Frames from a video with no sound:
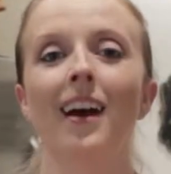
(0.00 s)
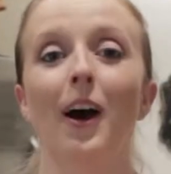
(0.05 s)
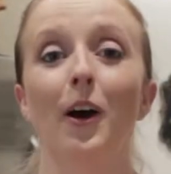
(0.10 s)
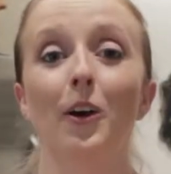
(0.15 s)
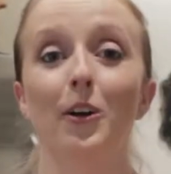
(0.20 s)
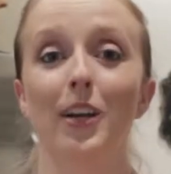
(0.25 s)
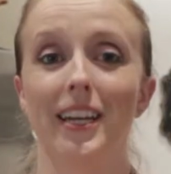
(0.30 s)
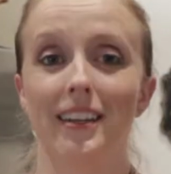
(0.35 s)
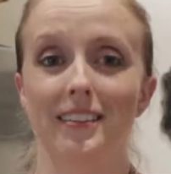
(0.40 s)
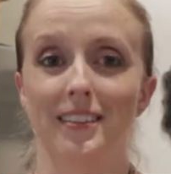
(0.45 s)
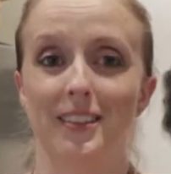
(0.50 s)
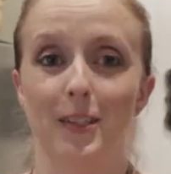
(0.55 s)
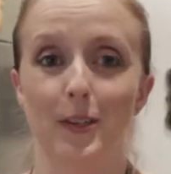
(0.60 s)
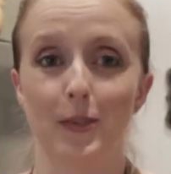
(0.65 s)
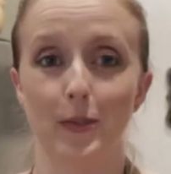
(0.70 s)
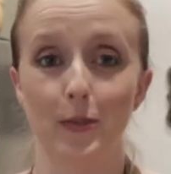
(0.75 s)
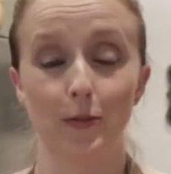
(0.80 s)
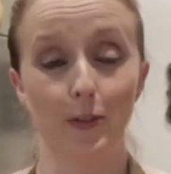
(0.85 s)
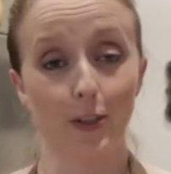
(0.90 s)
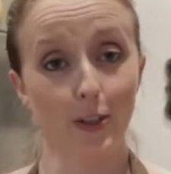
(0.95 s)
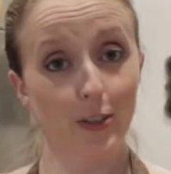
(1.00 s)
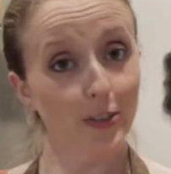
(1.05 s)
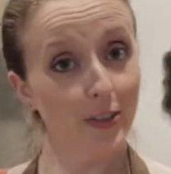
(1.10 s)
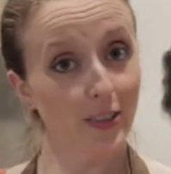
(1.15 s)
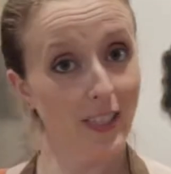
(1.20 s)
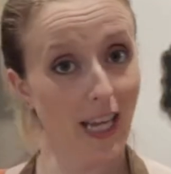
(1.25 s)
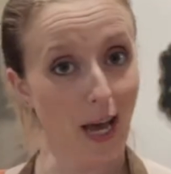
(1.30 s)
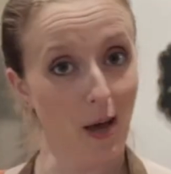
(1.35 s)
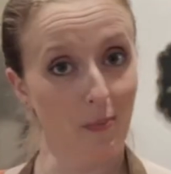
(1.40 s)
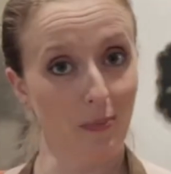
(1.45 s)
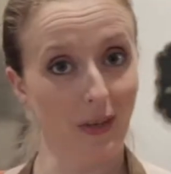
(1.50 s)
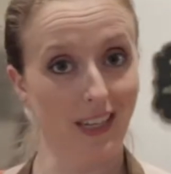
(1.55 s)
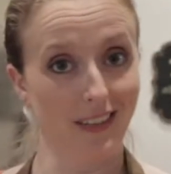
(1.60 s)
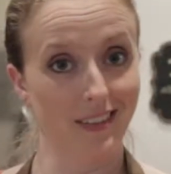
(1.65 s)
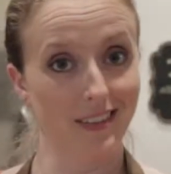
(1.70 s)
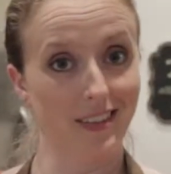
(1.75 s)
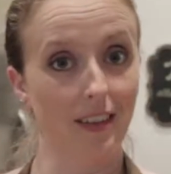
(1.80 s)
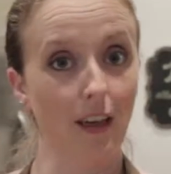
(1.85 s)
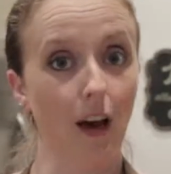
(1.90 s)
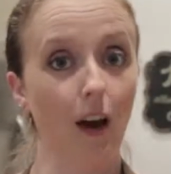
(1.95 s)
Okay, so first step
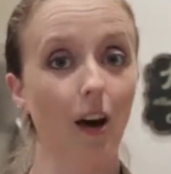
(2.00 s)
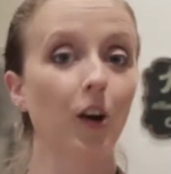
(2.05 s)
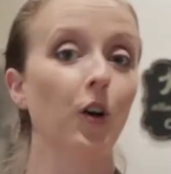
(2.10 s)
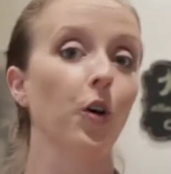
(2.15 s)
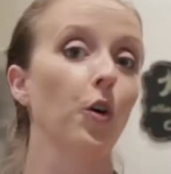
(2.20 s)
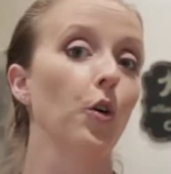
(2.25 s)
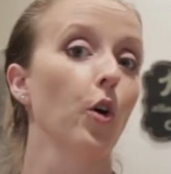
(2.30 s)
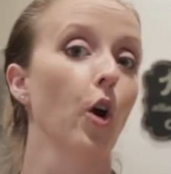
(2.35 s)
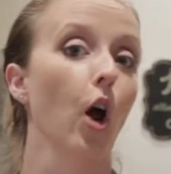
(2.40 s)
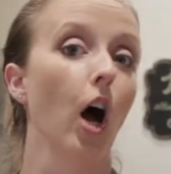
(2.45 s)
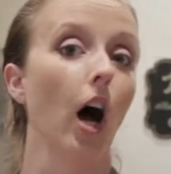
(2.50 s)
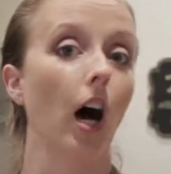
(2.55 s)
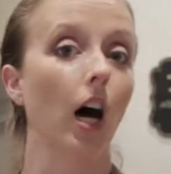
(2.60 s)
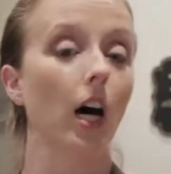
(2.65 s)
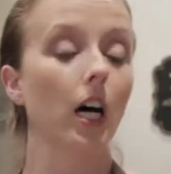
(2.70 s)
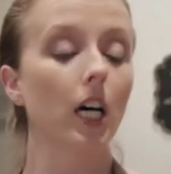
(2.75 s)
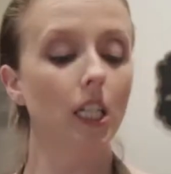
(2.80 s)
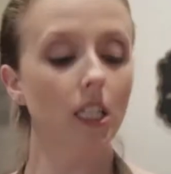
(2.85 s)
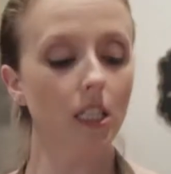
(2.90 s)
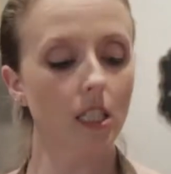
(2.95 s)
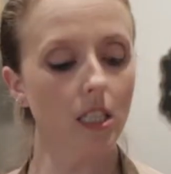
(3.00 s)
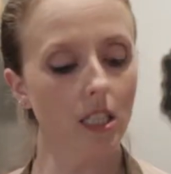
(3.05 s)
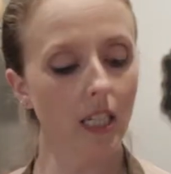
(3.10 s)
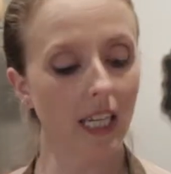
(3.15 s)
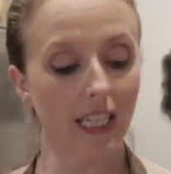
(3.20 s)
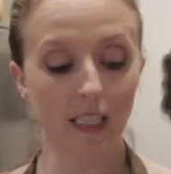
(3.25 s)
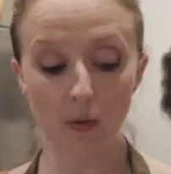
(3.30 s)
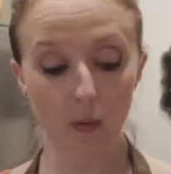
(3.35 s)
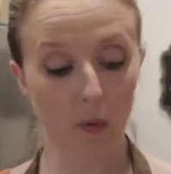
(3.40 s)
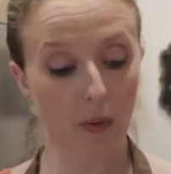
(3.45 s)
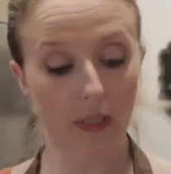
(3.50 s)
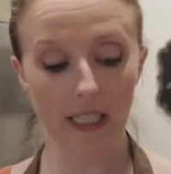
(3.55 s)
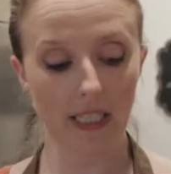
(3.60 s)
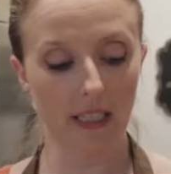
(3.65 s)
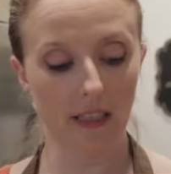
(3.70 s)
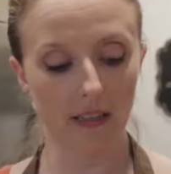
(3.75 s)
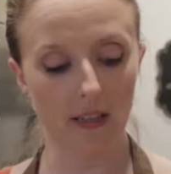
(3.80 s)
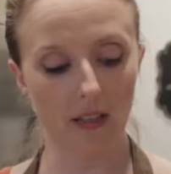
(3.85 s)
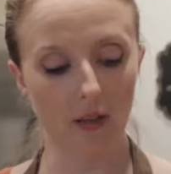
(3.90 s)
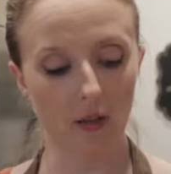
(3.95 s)
is the crust. It's really
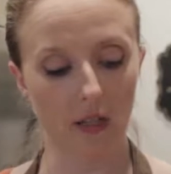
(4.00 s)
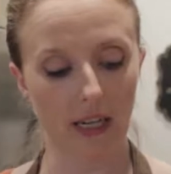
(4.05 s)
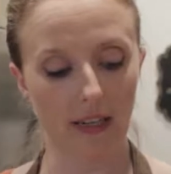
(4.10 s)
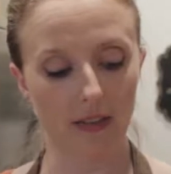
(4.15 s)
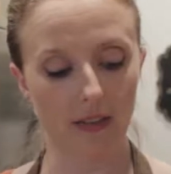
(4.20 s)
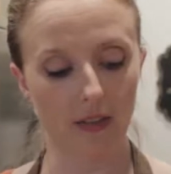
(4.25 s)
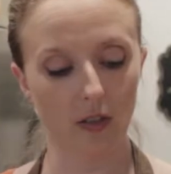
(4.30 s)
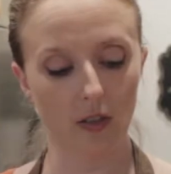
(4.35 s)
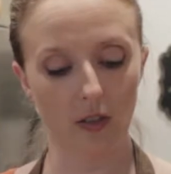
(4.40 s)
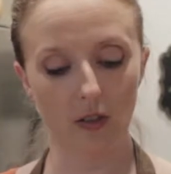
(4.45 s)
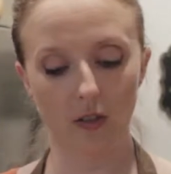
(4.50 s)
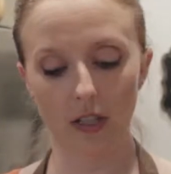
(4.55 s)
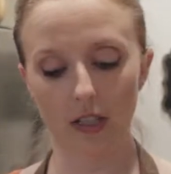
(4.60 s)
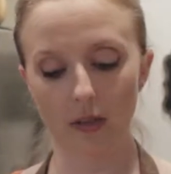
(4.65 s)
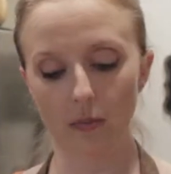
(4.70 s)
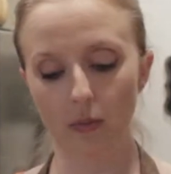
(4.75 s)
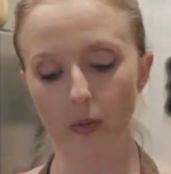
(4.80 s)
easy, you guys. So you're going to